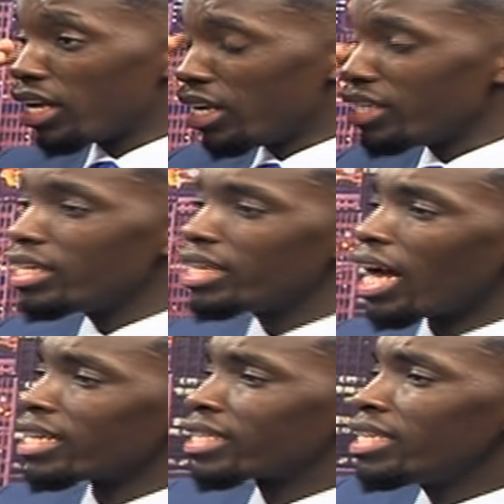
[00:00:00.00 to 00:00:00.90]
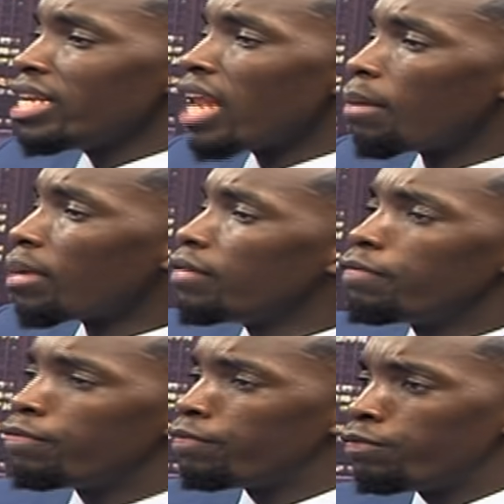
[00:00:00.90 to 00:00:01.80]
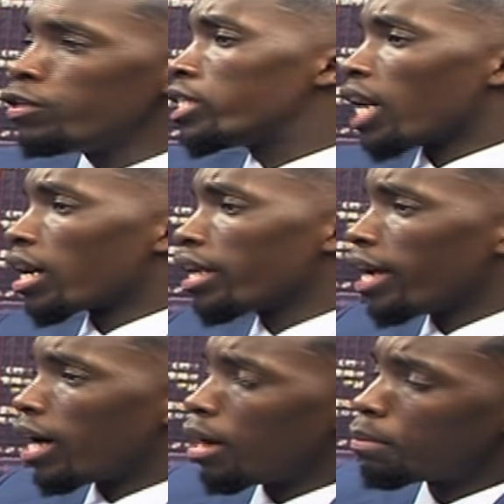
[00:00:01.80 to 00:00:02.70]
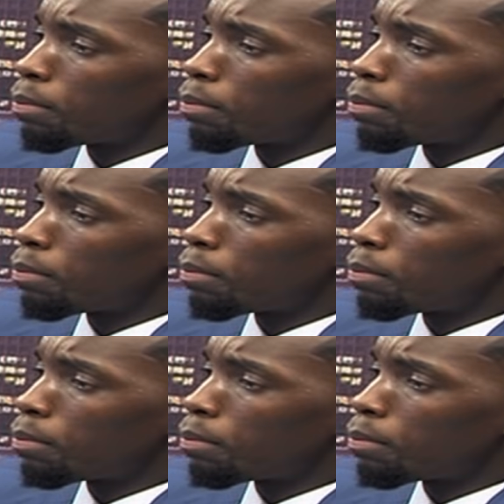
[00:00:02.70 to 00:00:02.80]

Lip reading: Is it a skill ama ni feature? Ya?